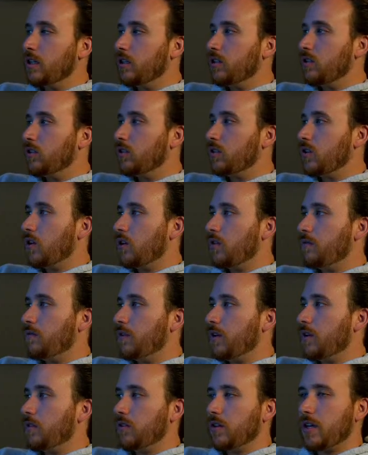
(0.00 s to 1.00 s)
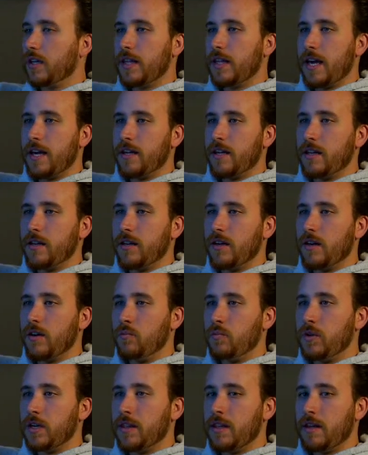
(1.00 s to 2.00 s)
So if we go look at that,
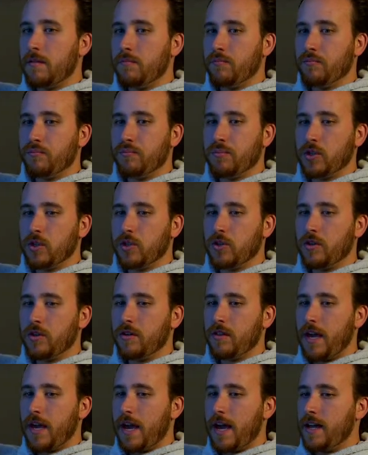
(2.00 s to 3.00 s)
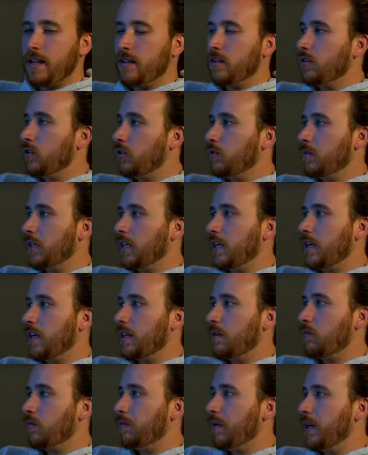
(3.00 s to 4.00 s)
we can then blur that Luma key
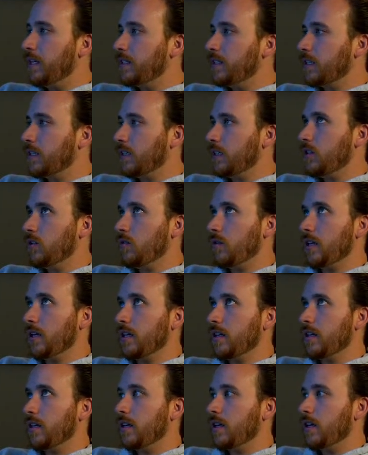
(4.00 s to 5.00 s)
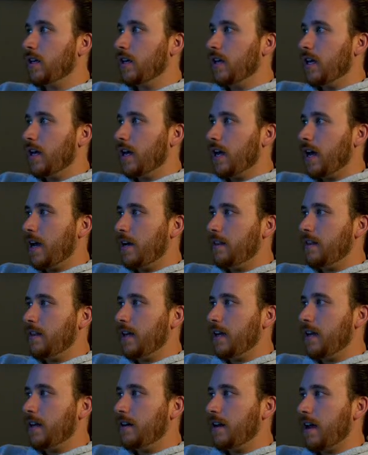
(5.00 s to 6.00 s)
that we're basically doing, and
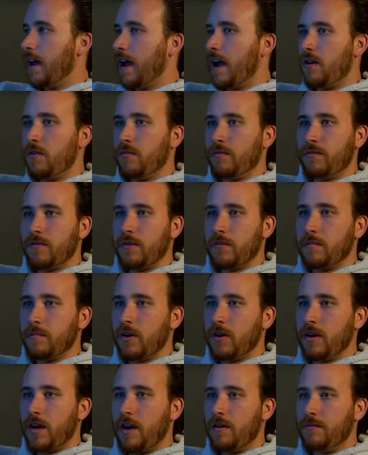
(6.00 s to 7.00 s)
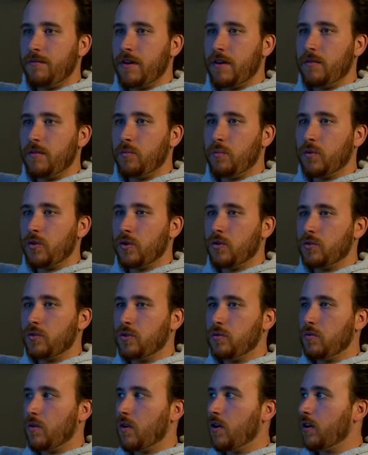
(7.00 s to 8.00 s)
then out from our alpha we'll go
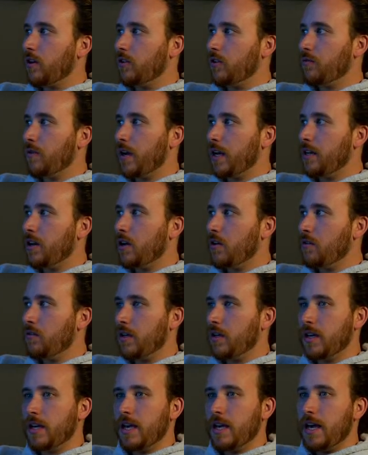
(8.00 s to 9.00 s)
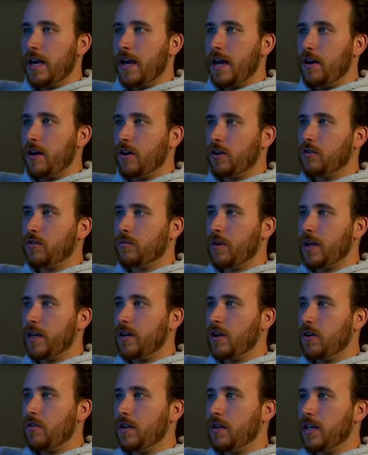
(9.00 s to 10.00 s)
to our grade node, and our grade
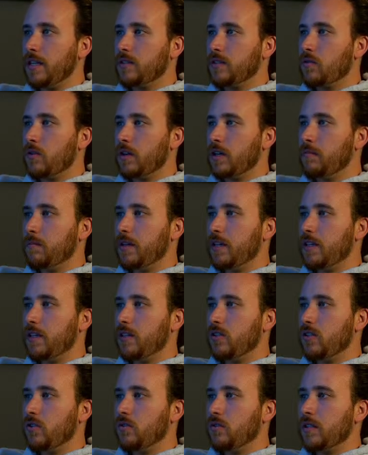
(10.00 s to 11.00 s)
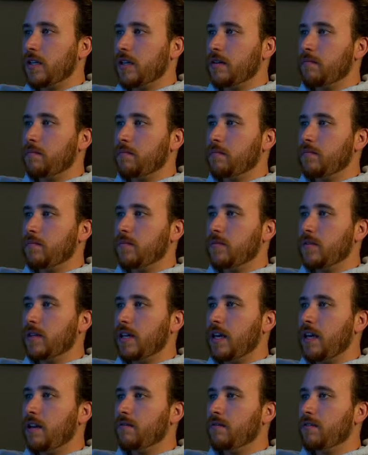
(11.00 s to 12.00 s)
node is going to be using the
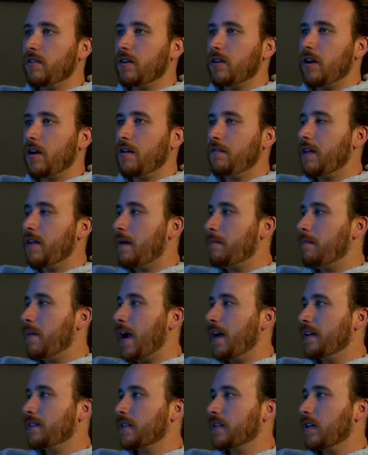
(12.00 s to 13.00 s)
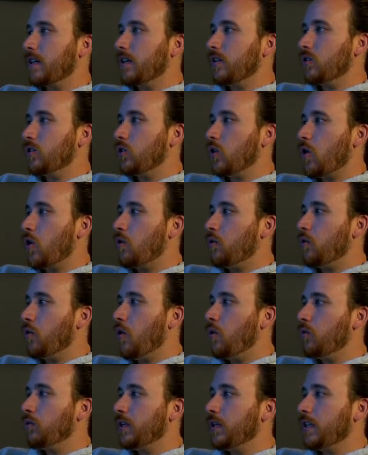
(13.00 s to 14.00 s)
invert of that mask, so
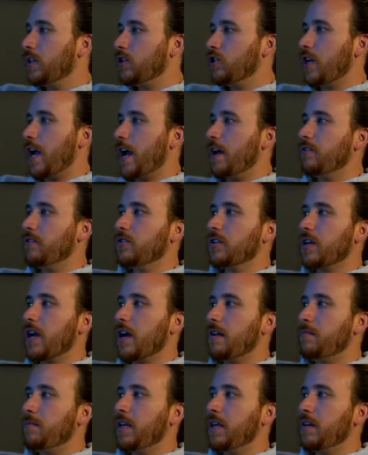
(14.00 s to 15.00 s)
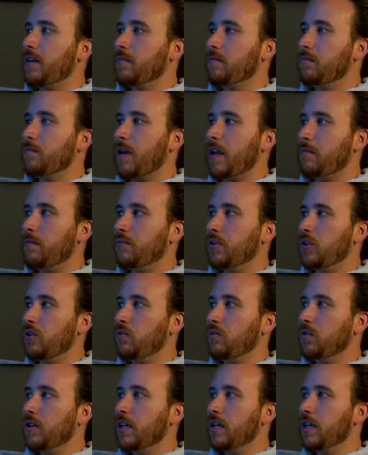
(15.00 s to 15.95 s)
only the shadows are kind of being made blue.